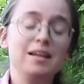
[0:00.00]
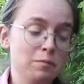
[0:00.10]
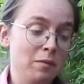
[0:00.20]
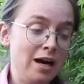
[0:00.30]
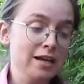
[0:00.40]
It
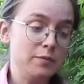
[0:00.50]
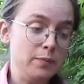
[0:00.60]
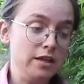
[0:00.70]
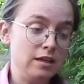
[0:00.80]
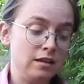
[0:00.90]
might
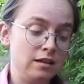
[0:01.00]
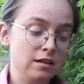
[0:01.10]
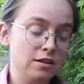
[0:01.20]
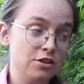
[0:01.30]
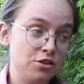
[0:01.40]
be
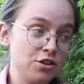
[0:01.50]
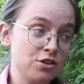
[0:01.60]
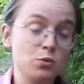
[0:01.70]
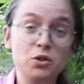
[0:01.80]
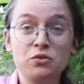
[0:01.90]

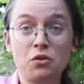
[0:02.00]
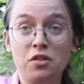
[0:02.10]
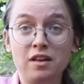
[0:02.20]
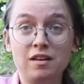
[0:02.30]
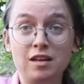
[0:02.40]
just wishful
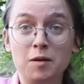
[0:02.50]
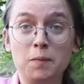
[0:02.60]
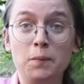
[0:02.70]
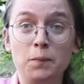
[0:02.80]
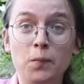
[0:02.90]

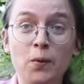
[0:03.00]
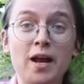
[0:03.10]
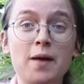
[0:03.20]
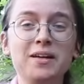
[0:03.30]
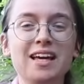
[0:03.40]
thinking,
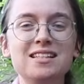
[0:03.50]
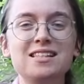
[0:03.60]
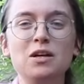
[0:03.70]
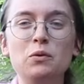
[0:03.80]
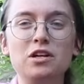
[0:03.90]
but I'm
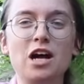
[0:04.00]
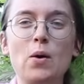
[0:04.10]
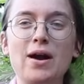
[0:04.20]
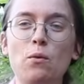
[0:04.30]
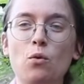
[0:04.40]
guessing we're
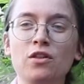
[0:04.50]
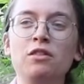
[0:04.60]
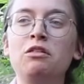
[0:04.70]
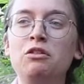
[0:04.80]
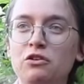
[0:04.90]
now at
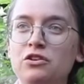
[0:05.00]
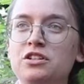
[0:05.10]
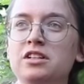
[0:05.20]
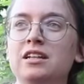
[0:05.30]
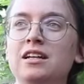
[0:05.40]

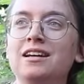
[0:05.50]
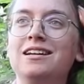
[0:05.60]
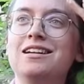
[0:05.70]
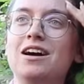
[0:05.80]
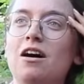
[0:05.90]
1/3
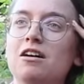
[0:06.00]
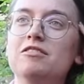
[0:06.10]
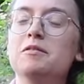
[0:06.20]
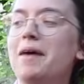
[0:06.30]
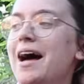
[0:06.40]
of the